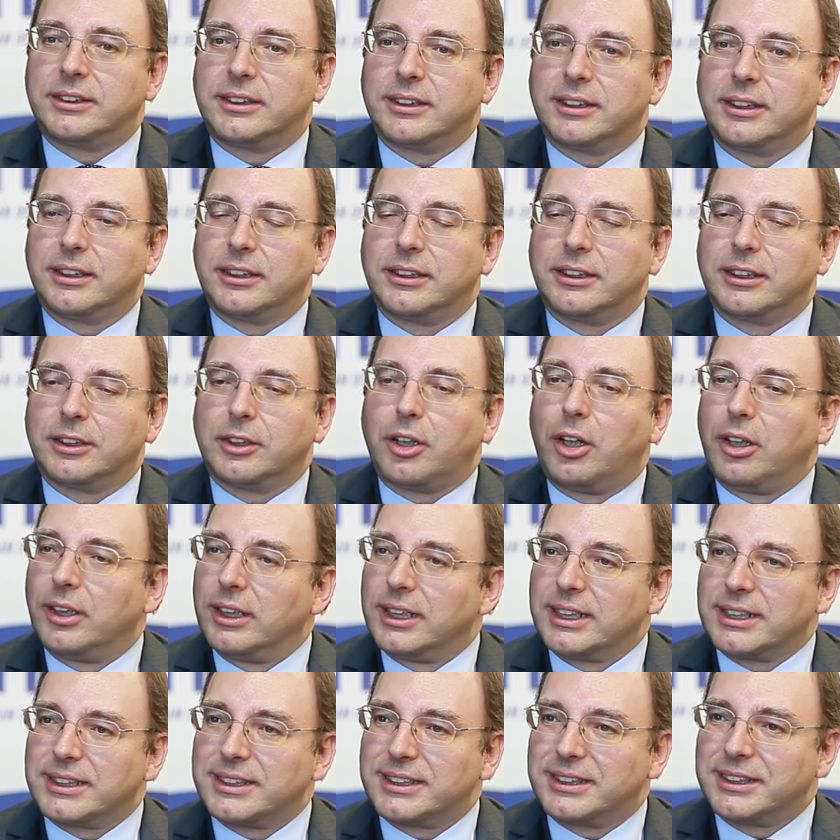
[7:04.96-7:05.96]
uh,
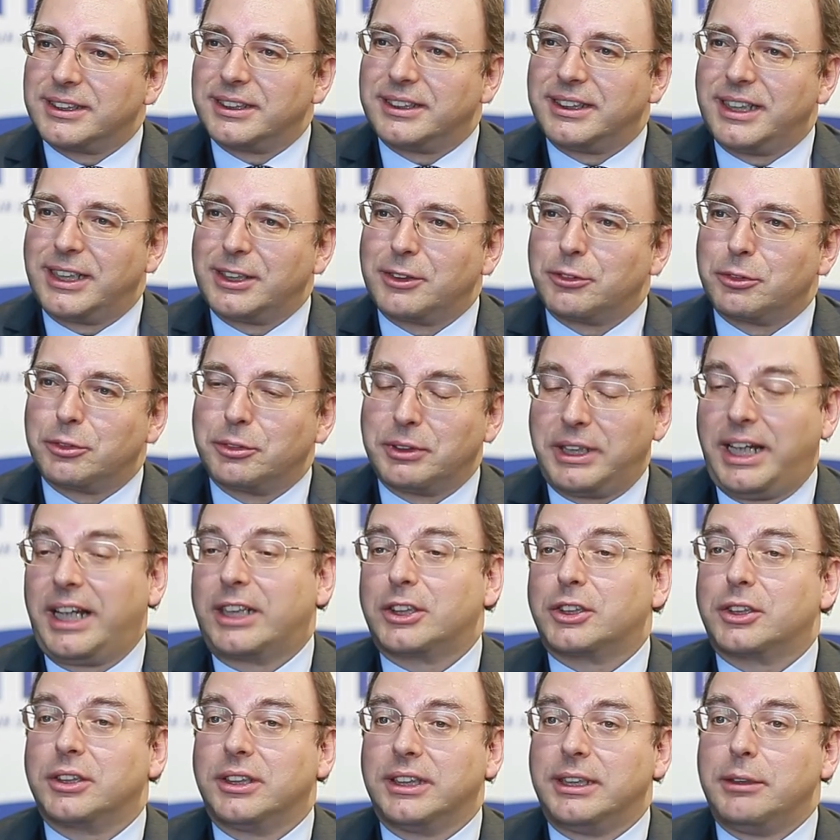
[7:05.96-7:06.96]
colleagues that
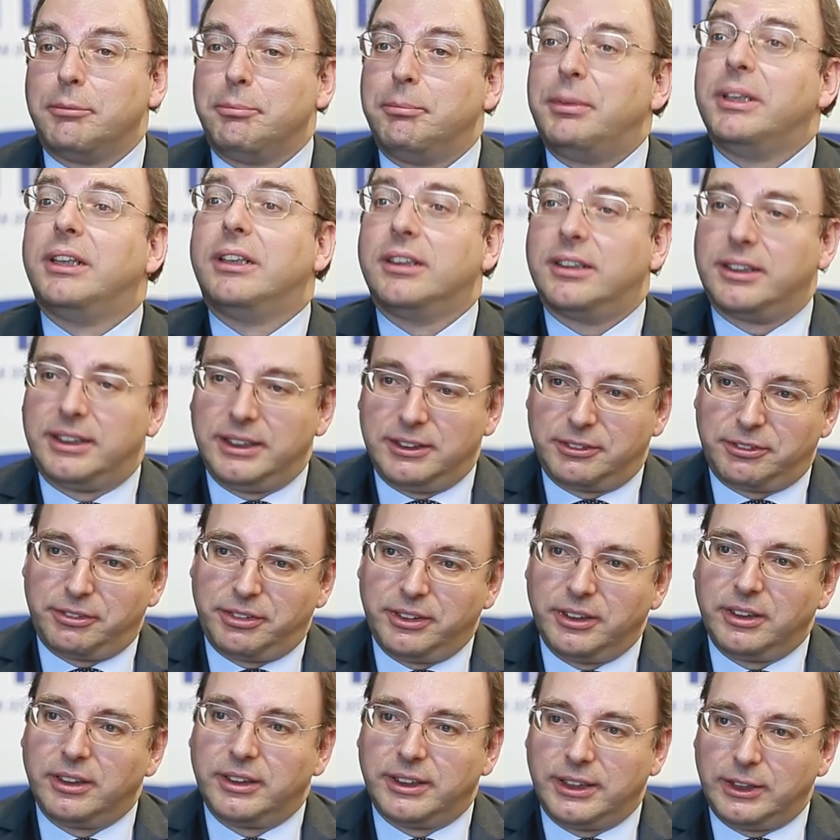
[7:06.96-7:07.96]
actually built the
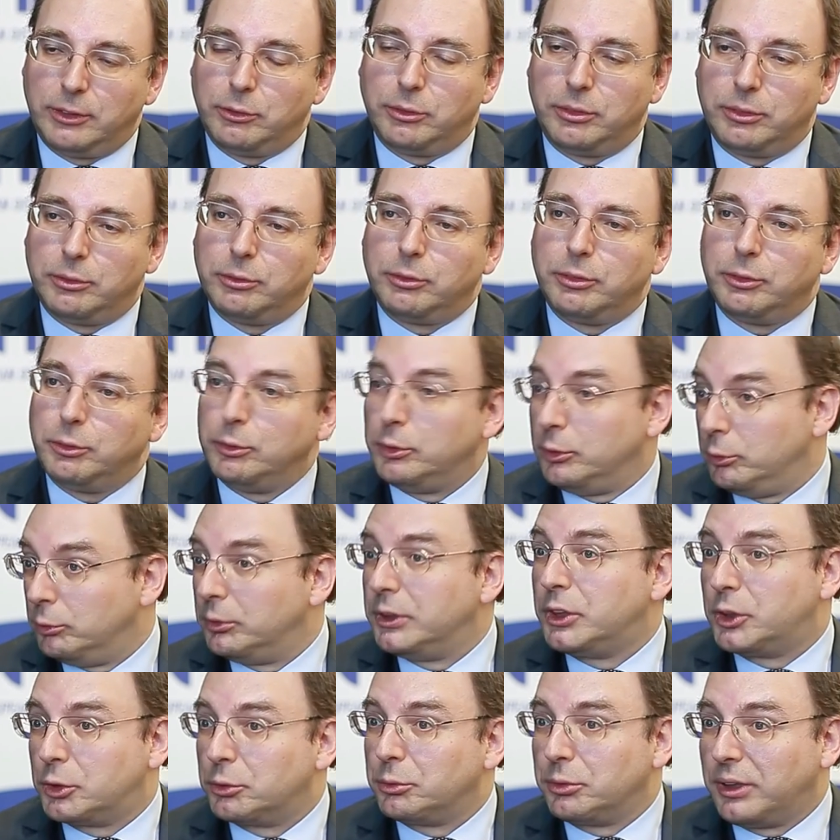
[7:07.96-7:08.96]
field in
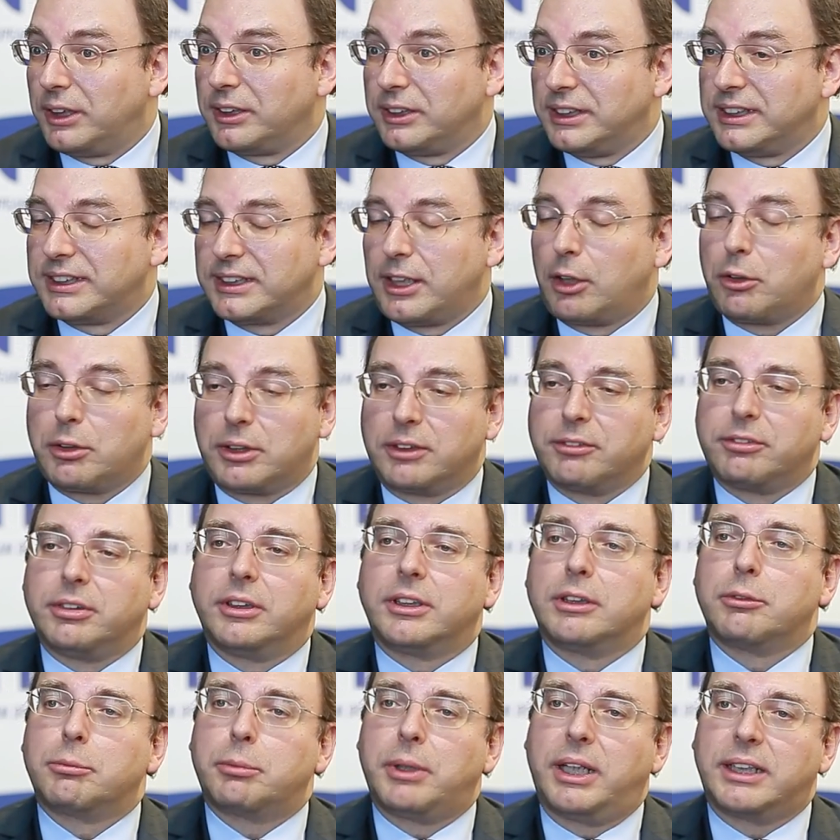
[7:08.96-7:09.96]
which is our field
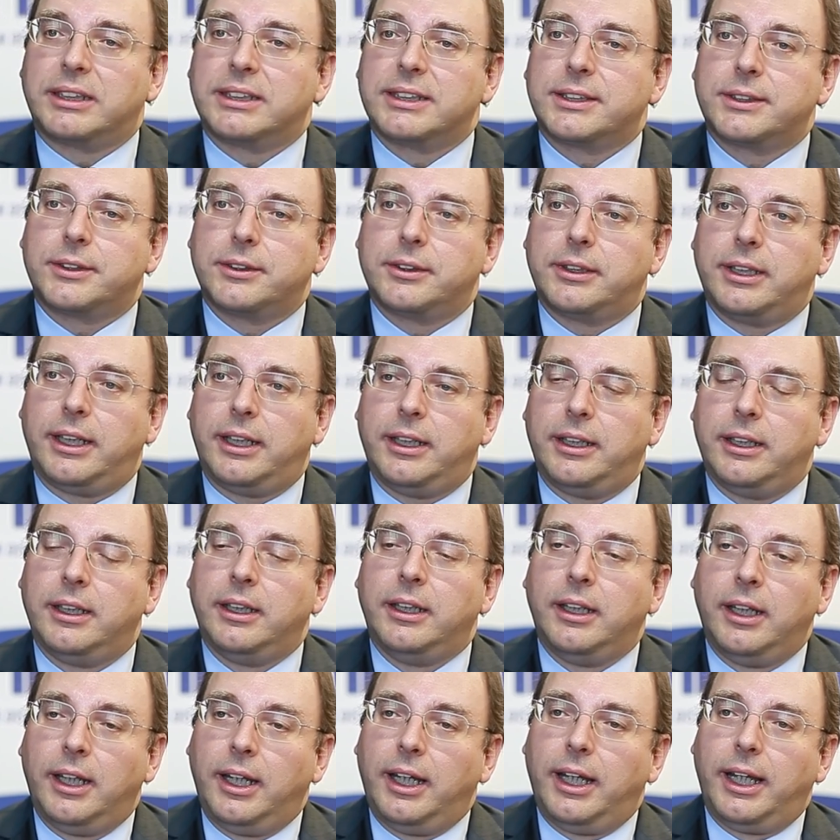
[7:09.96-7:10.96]
of practice today,
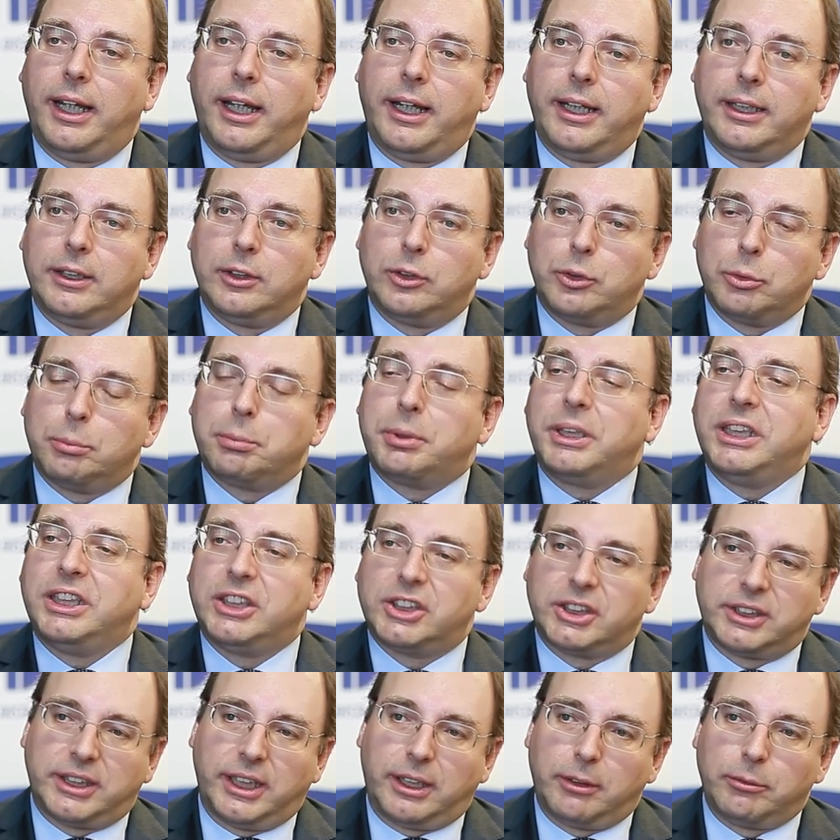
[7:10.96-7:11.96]
and to
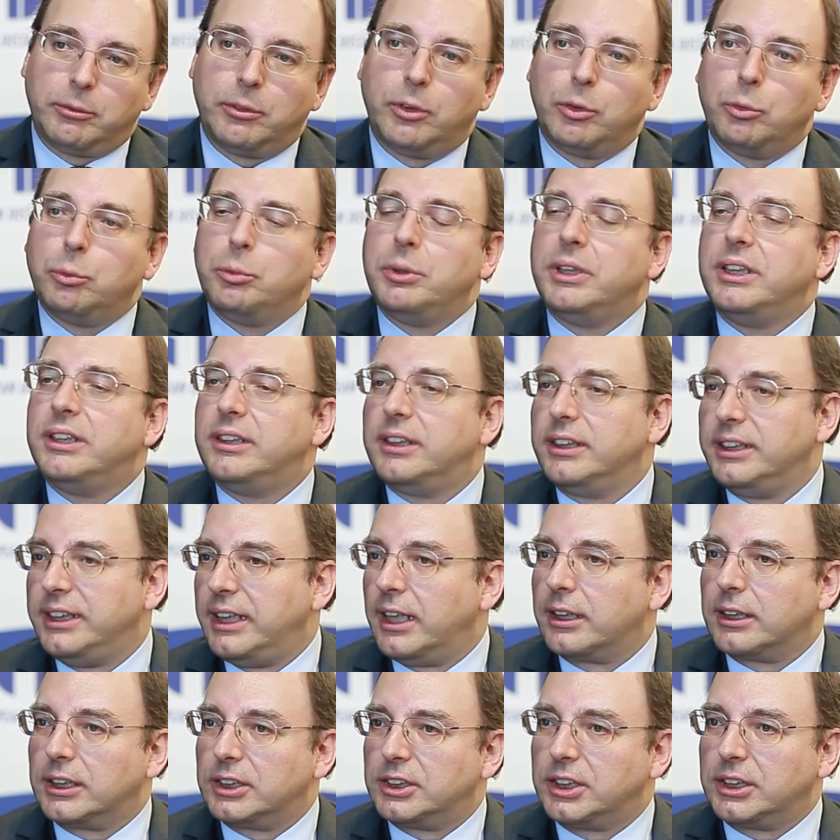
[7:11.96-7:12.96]
bridge them with the
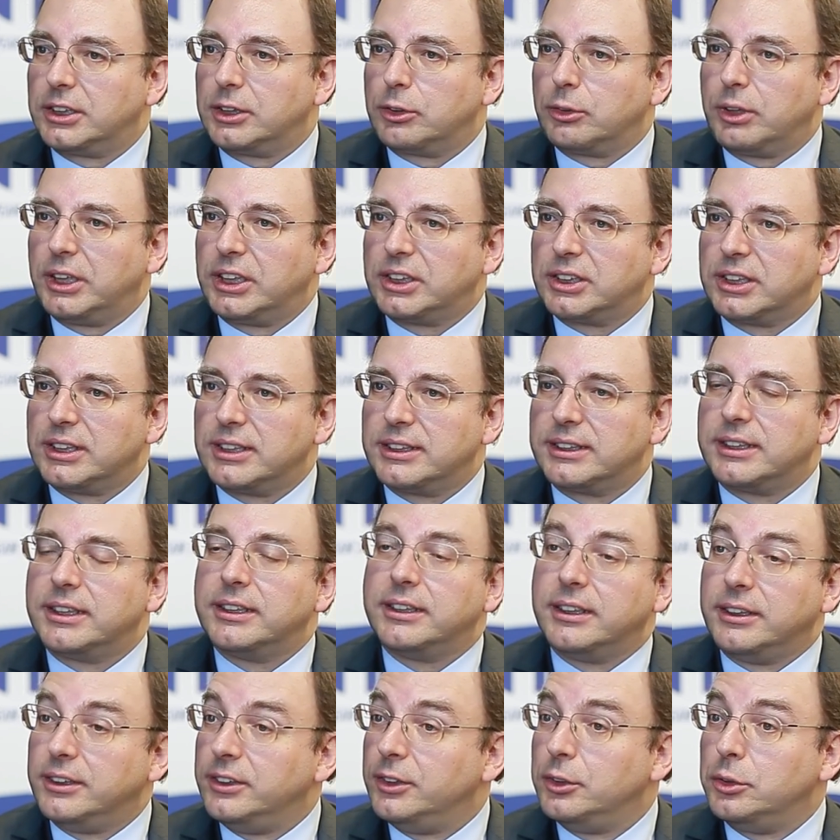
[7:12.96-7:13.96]
younger generations and
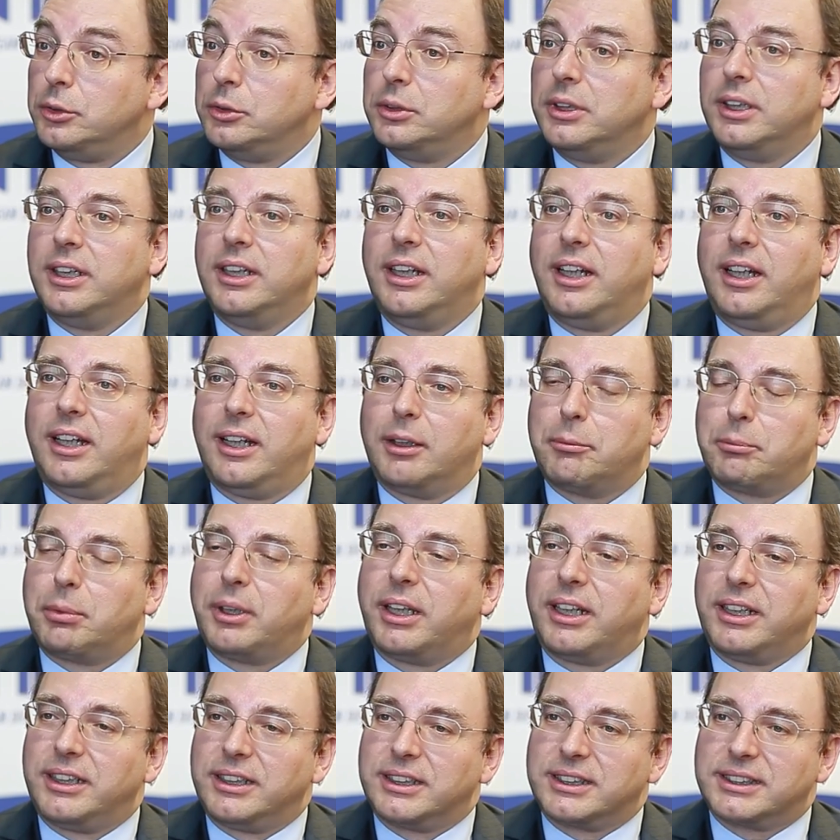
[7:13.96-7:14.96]
the new
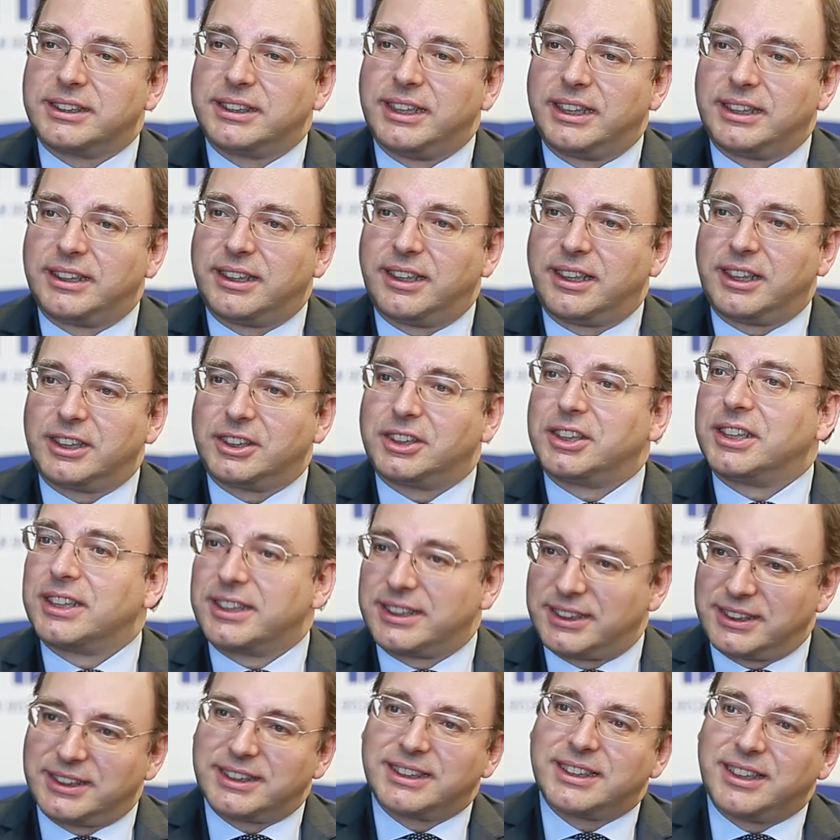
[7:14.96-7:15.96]
players that are
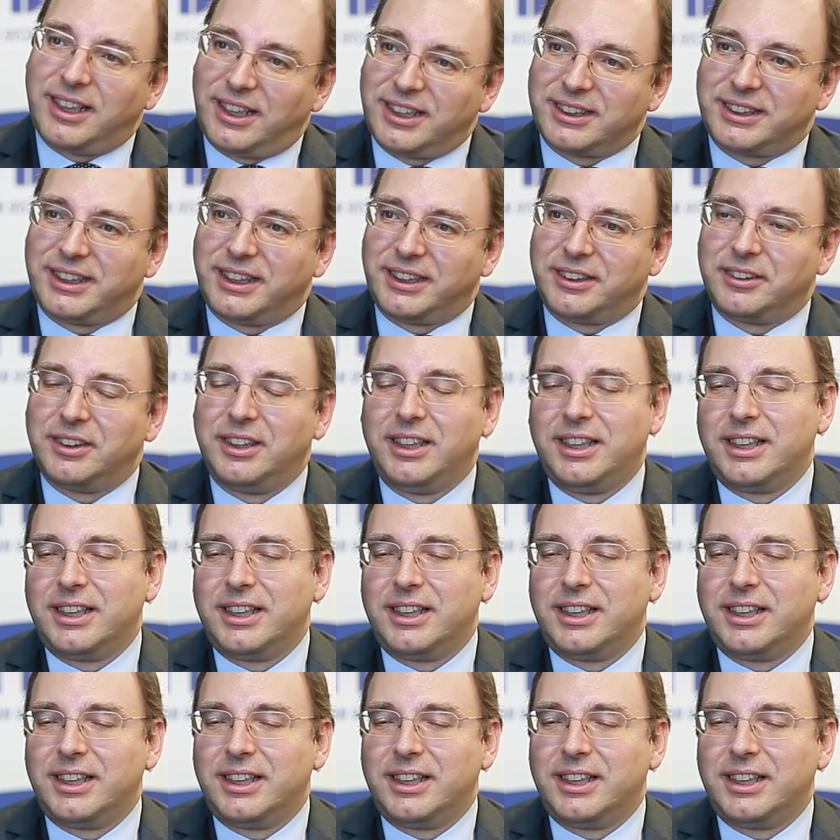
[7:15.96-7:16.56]
just starting.